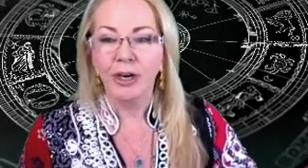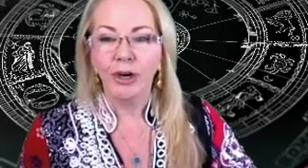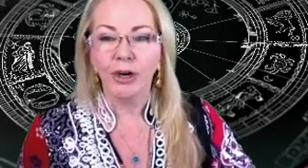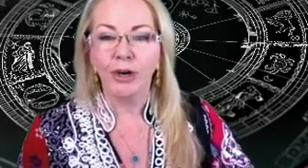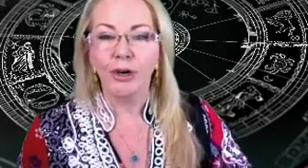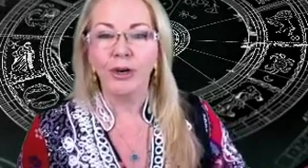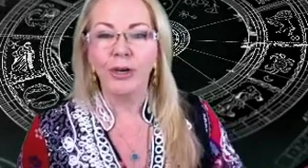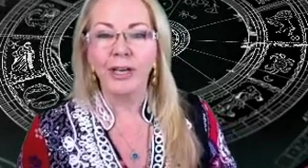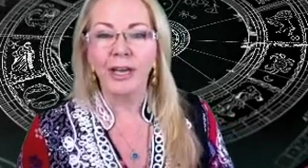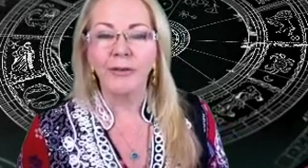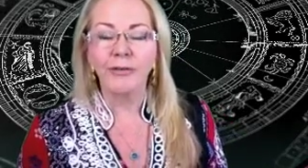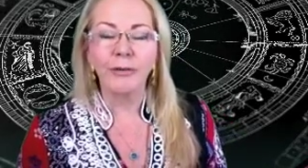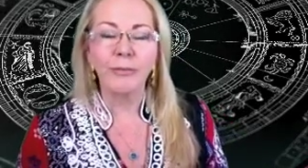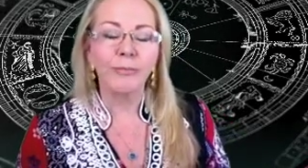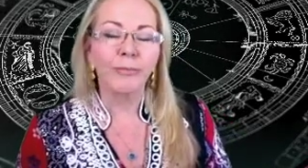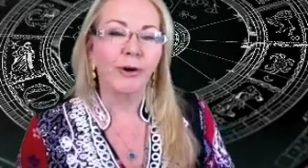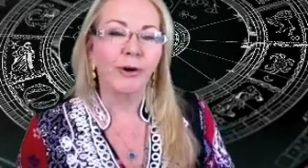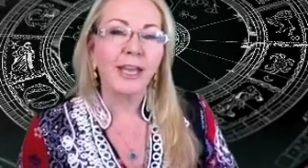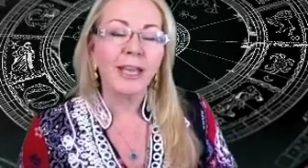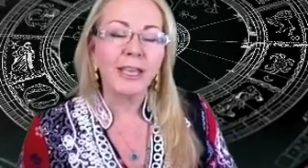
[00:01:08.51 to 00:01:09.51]
or have a
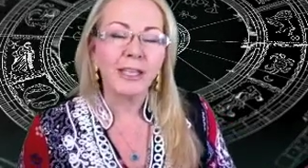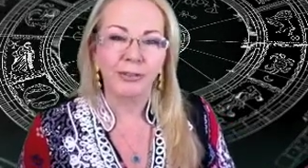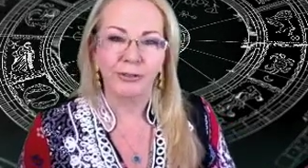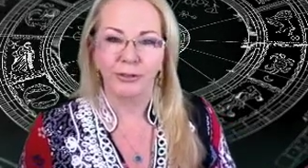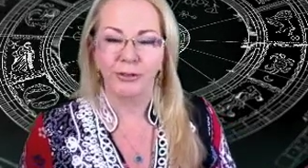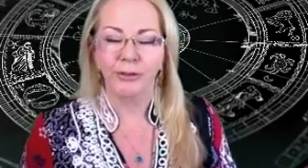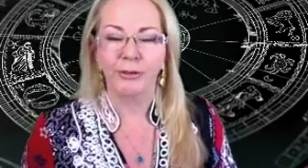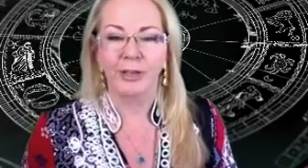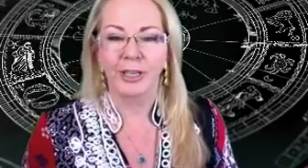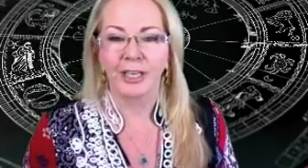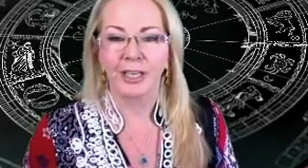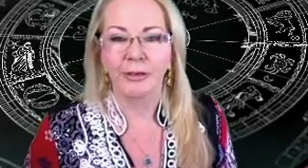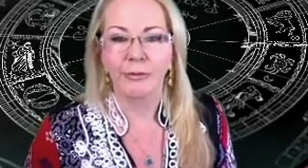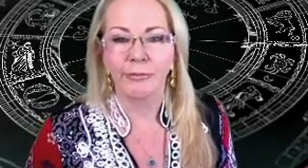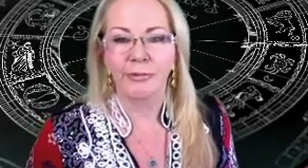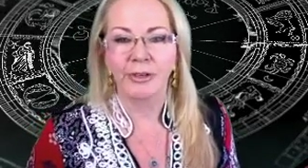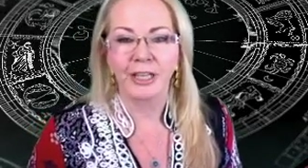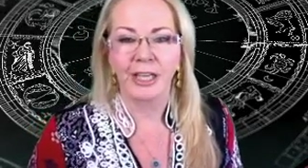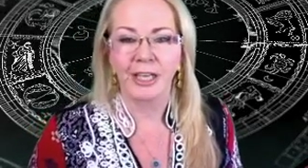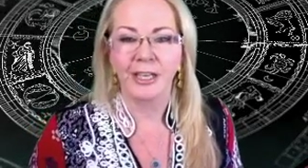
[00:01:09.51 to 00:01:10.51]
breakthrough in
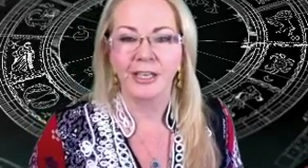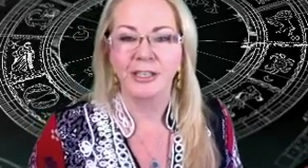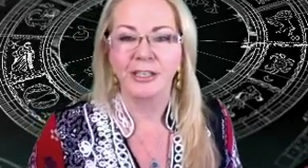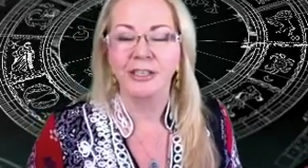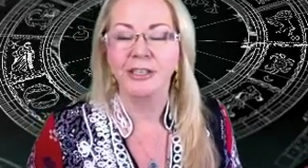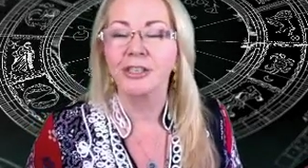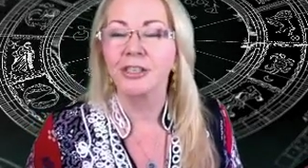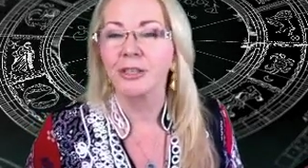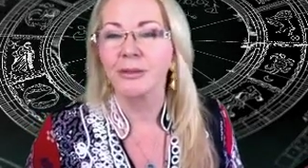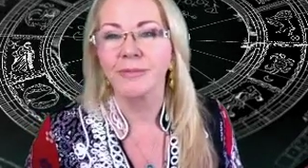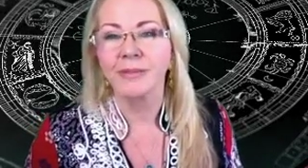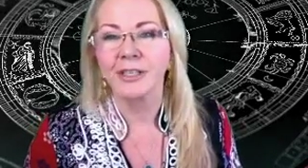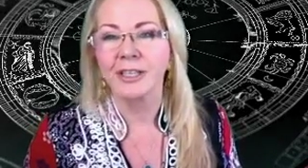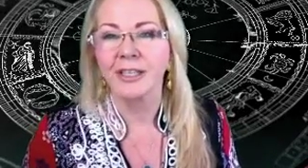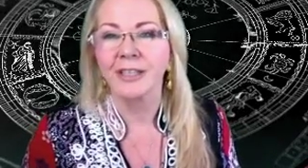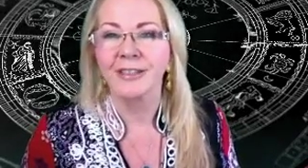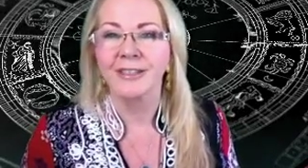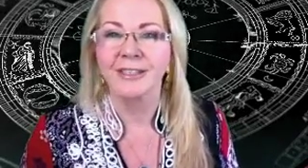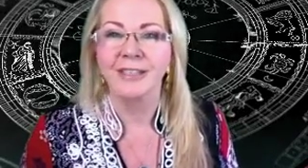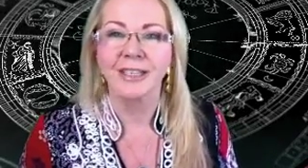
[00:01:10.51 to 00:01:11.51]
relationships
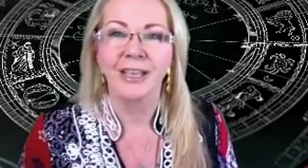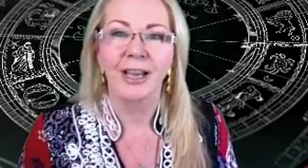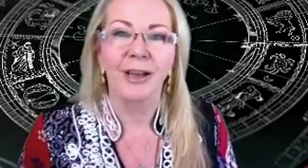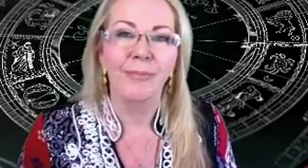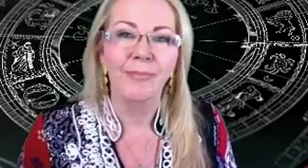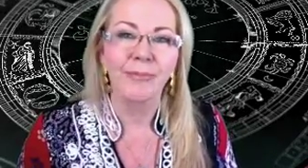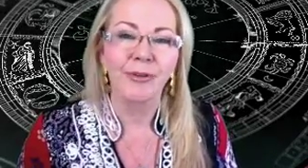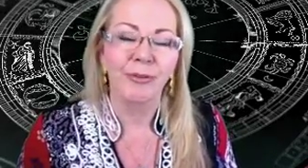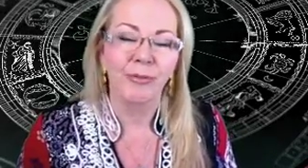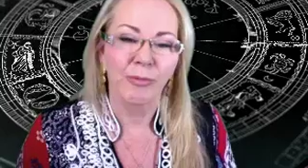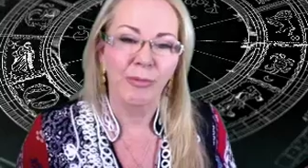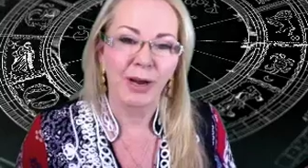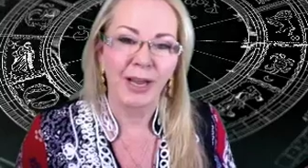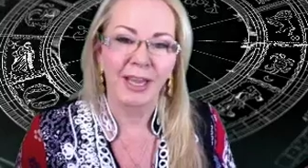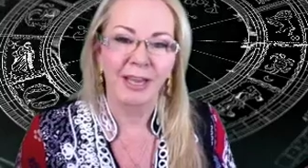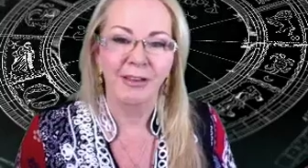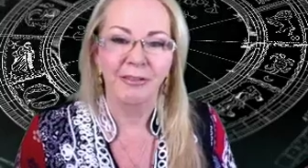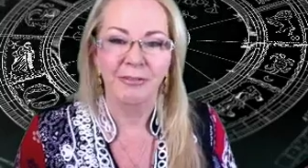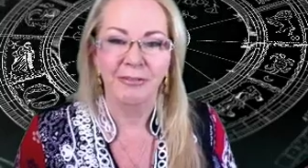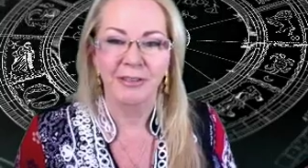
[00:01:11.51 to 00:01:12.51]
in some
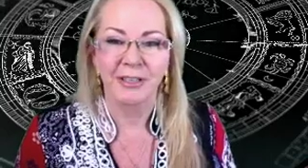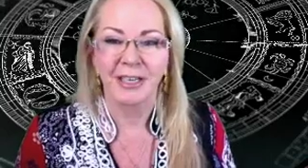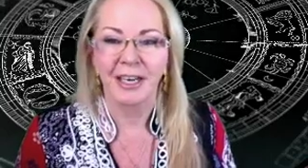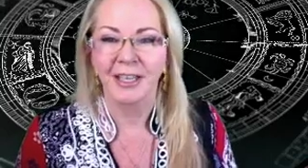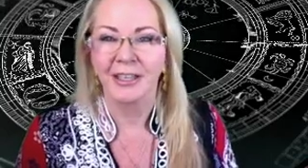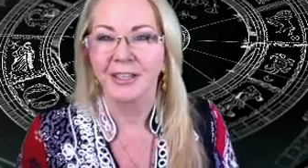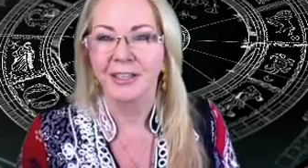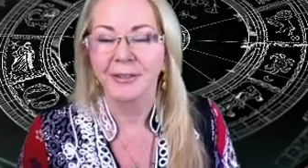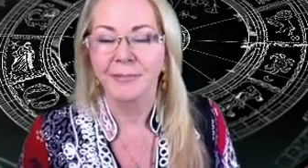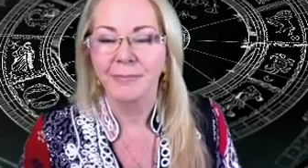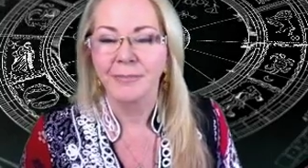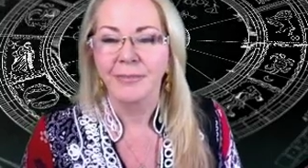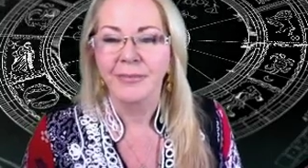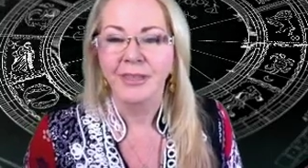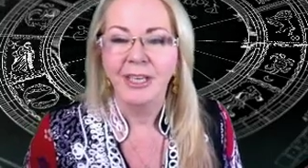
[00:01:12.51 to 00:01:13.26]
way or another.